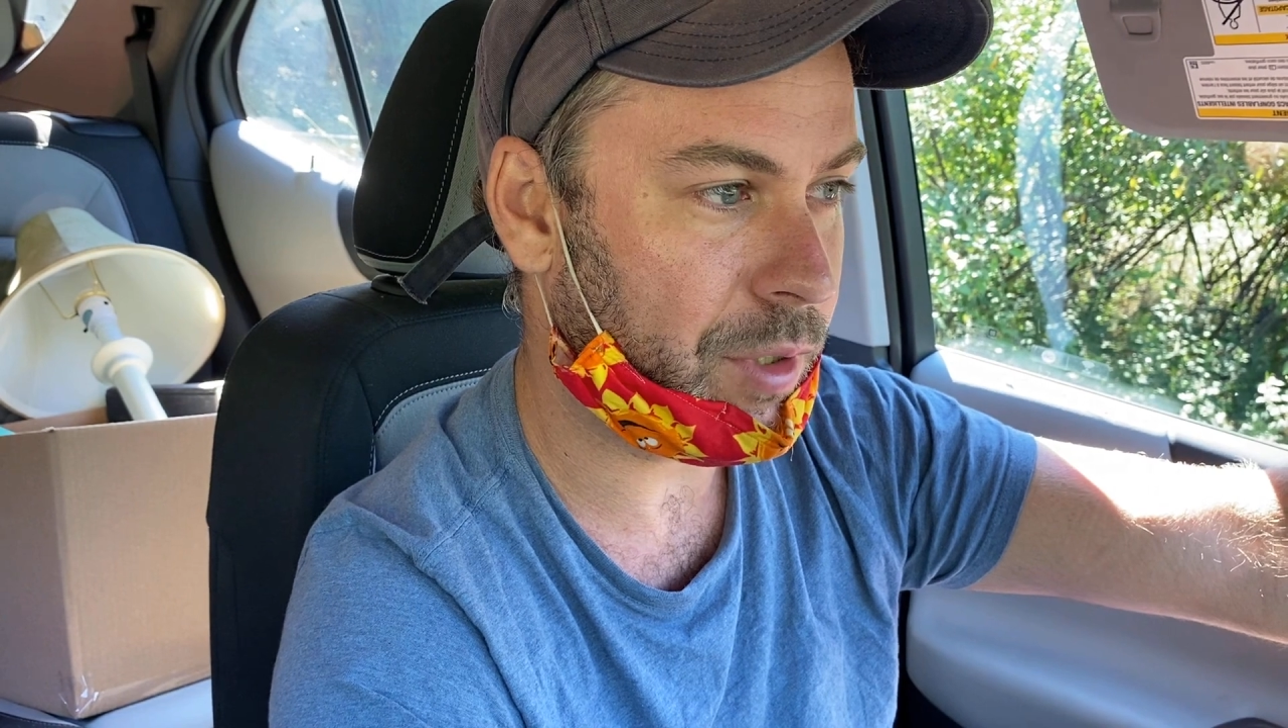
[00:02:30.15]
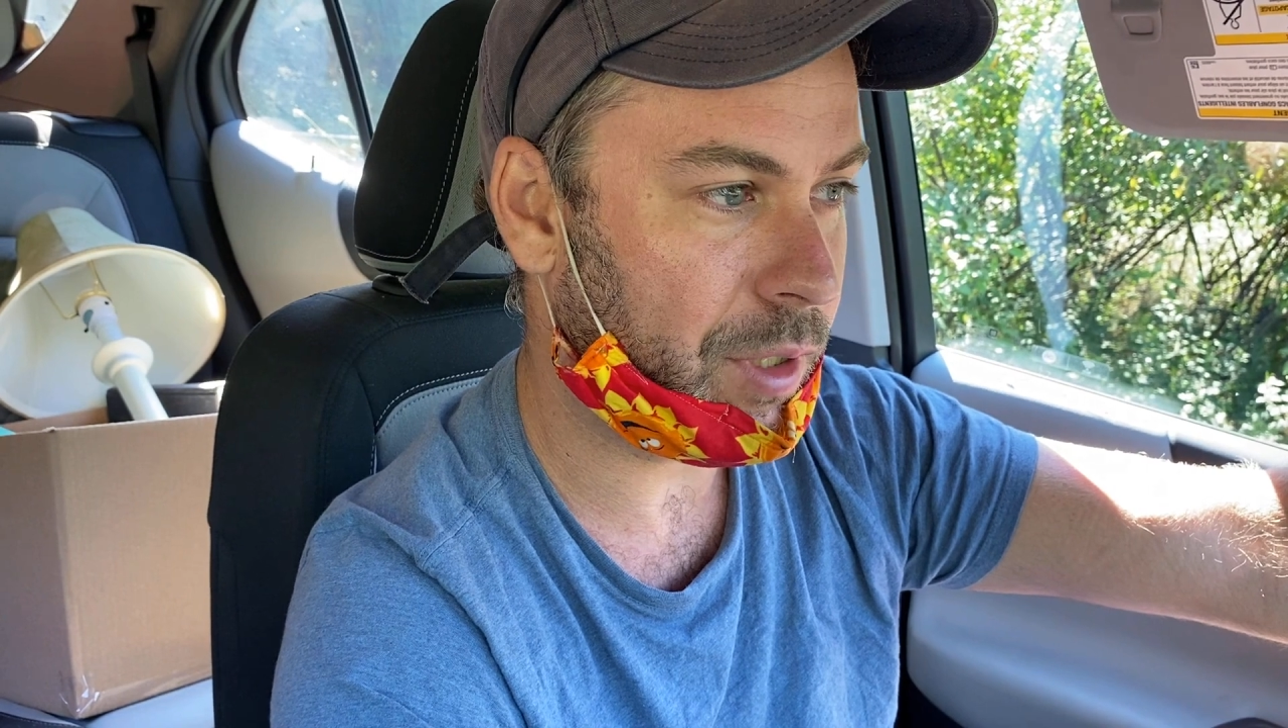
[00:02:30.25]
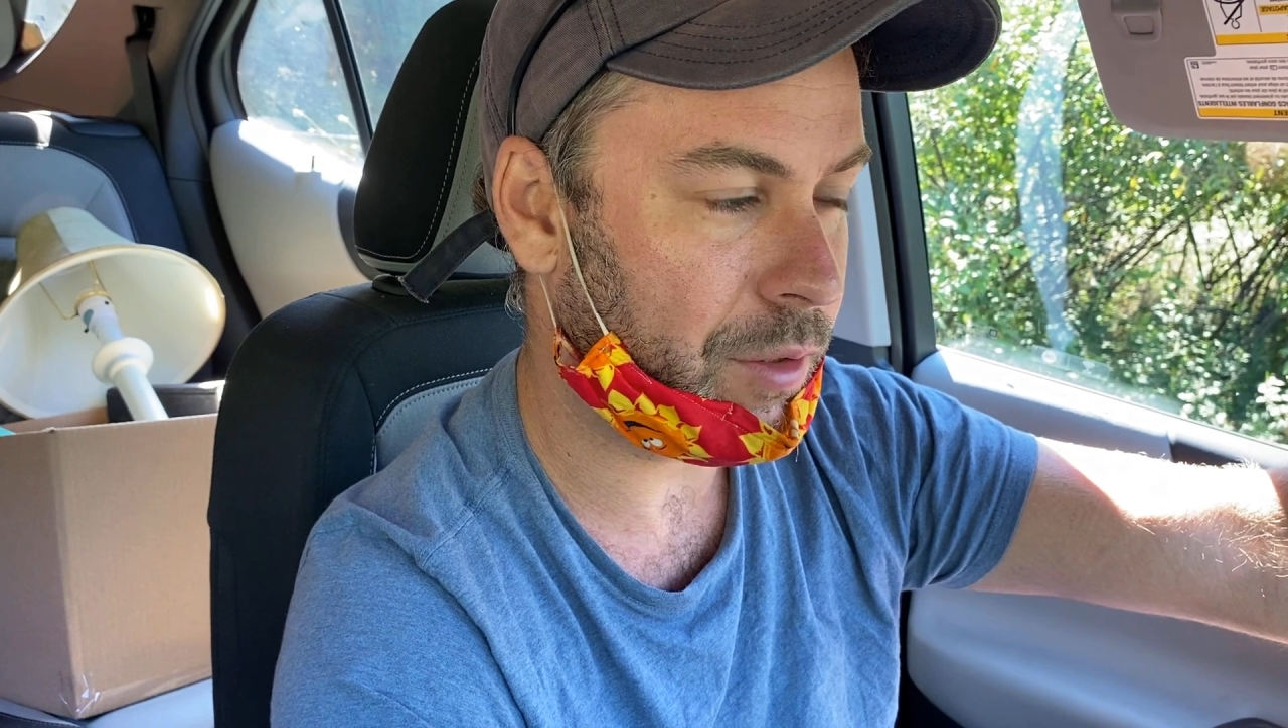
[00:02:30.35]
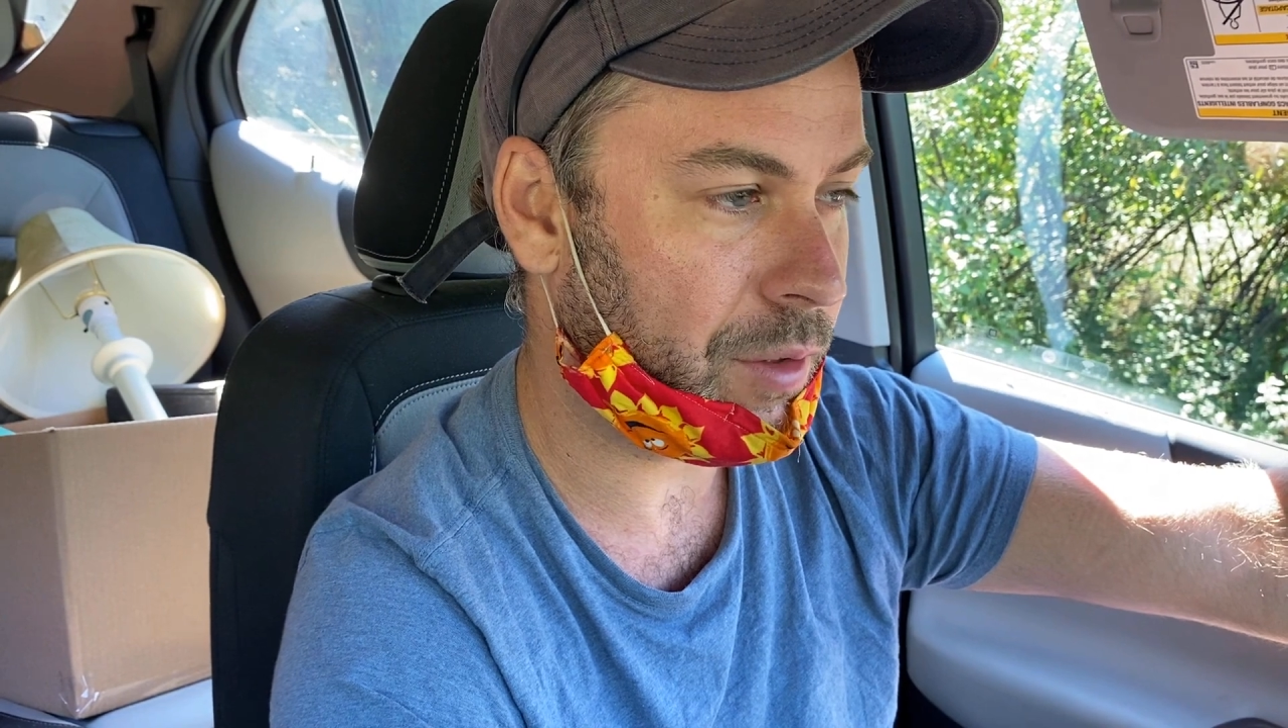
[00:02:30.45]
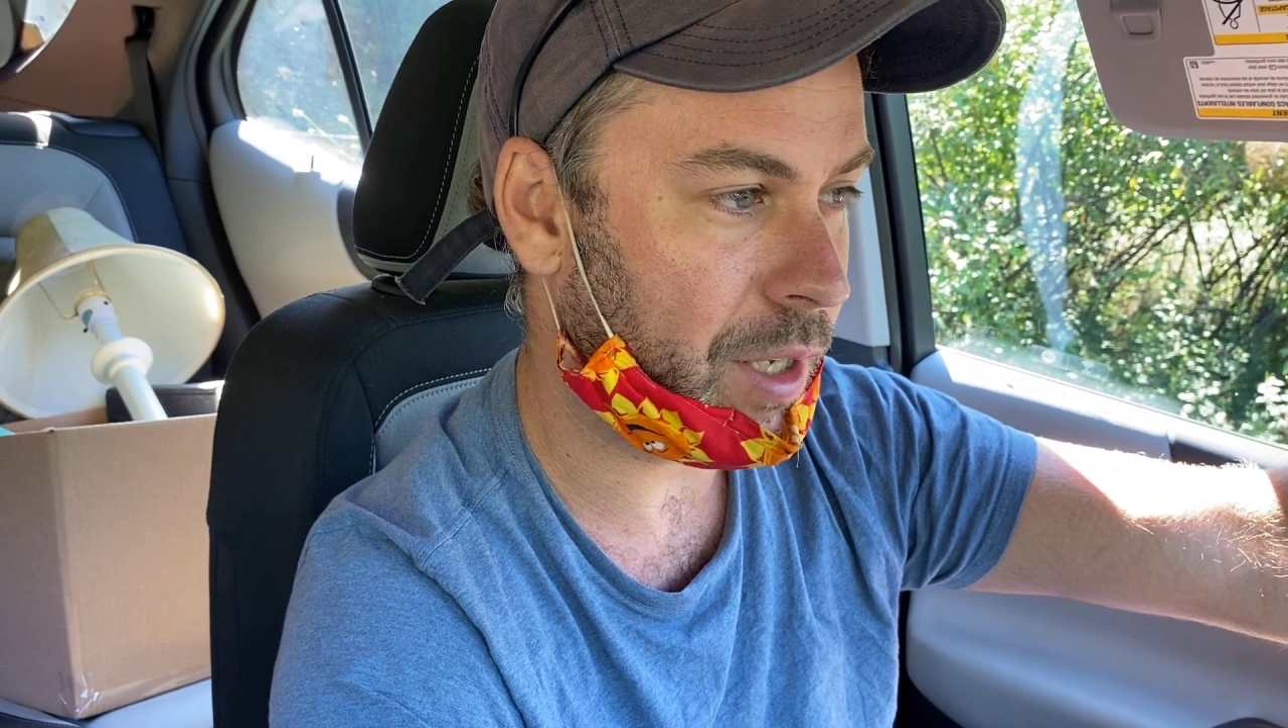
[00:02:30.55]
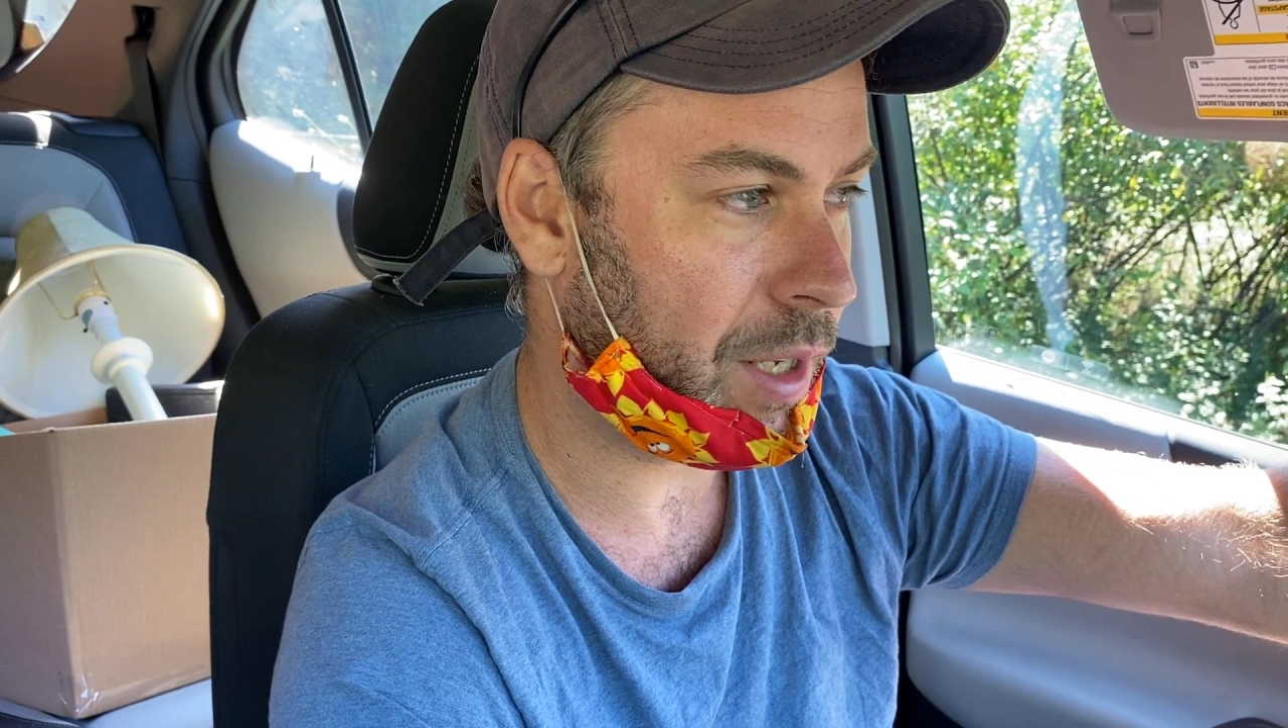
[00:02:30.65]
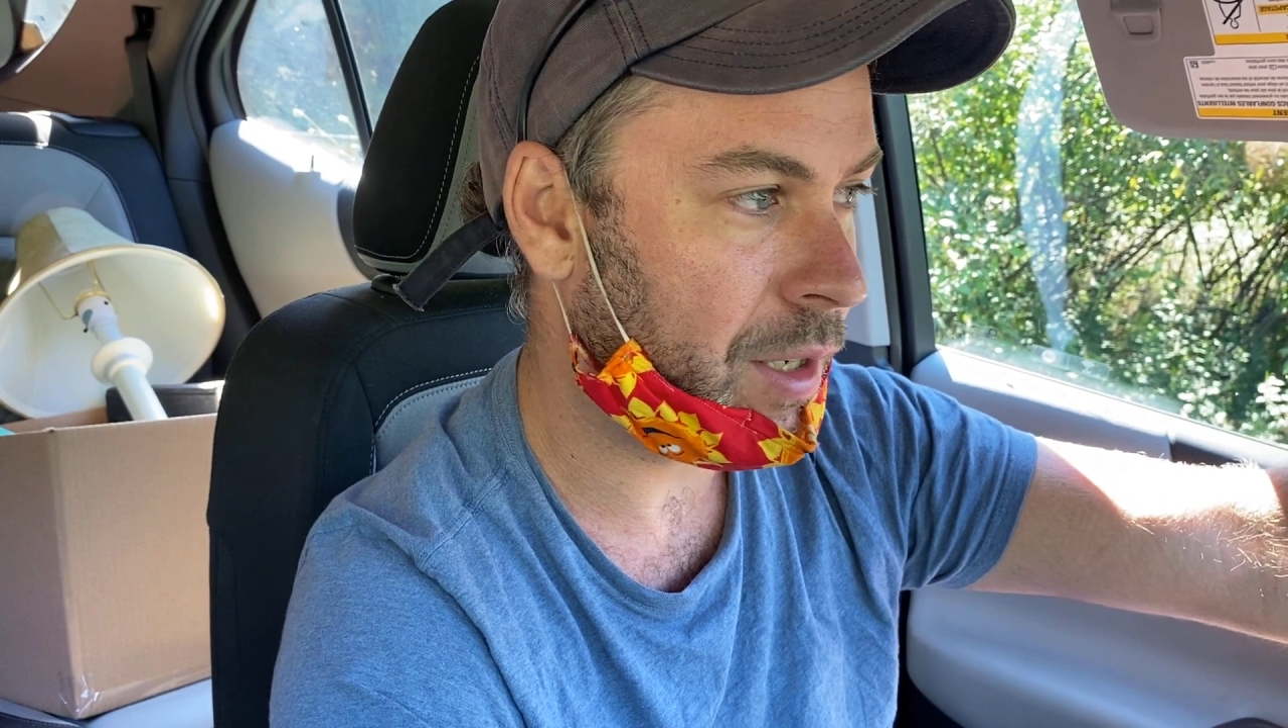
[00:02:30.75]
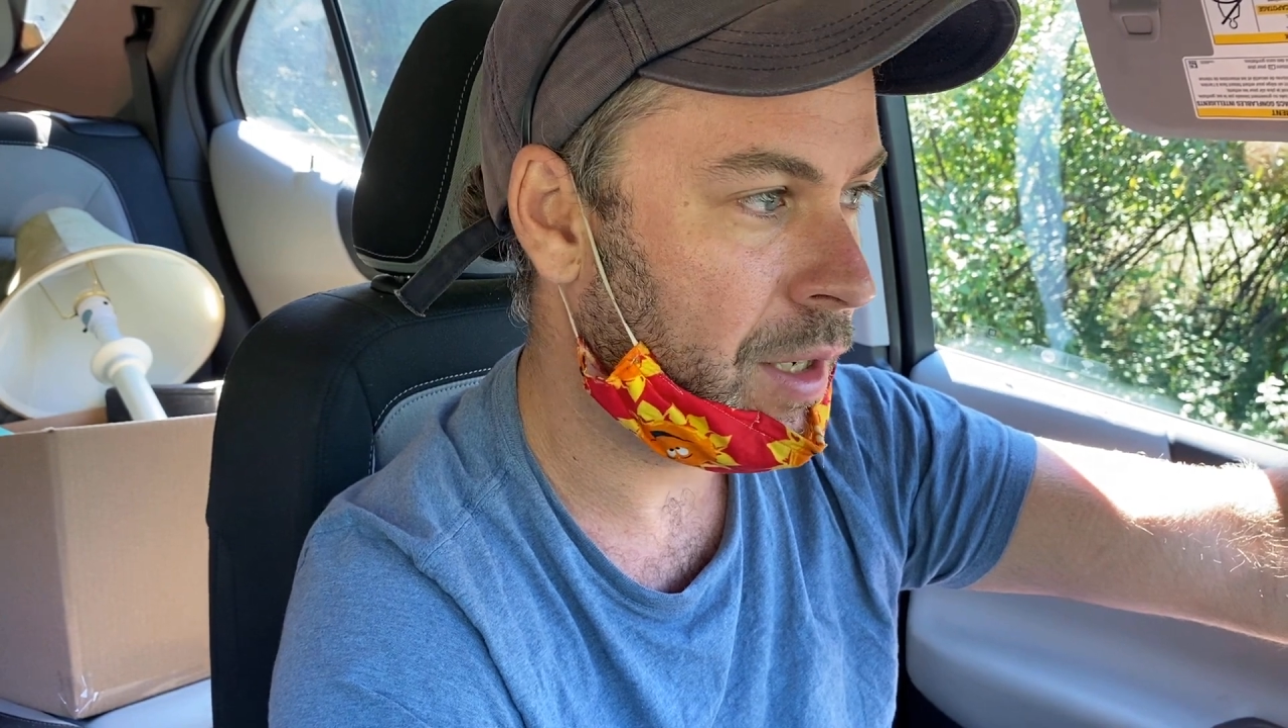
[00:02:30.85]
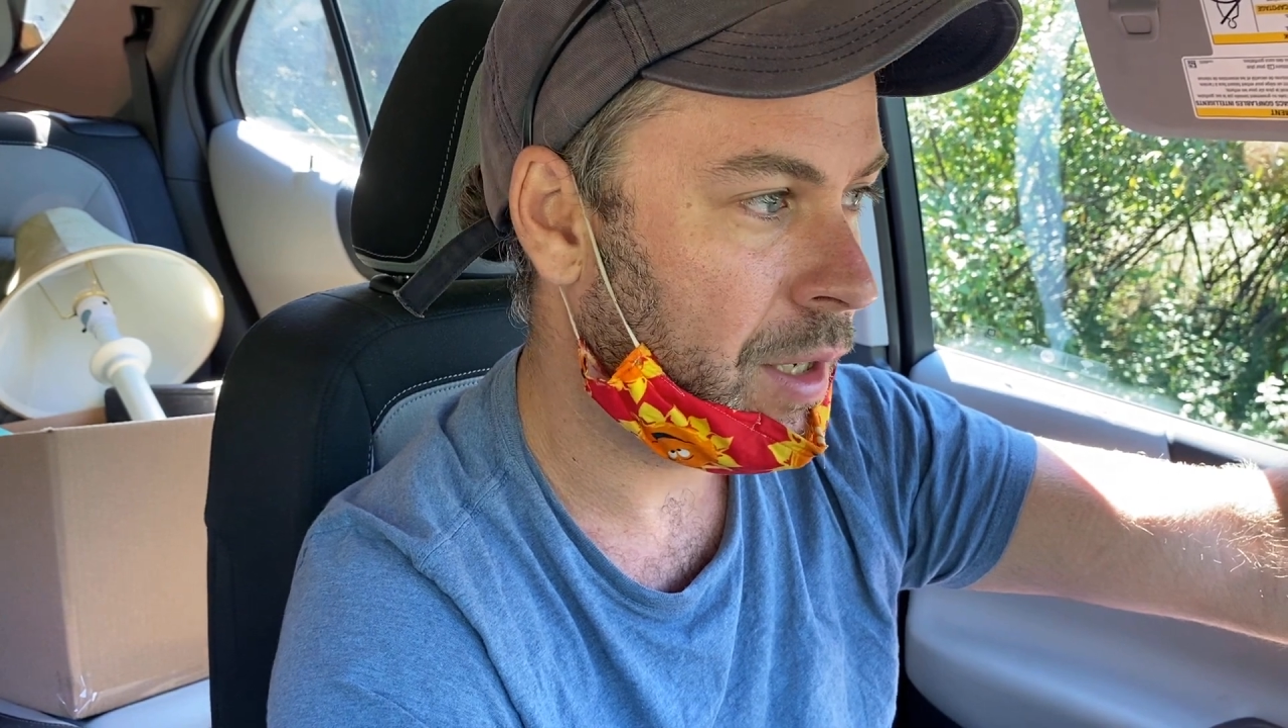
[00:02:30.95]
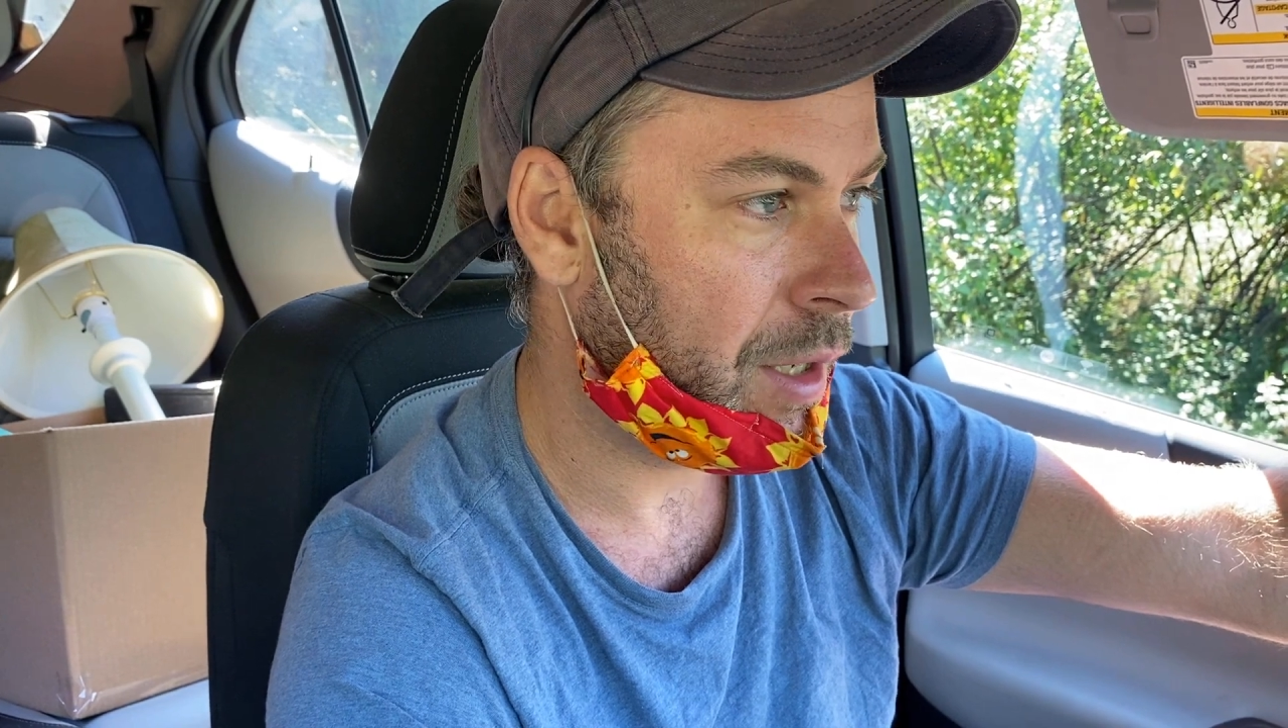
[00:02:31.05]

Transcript: the other day.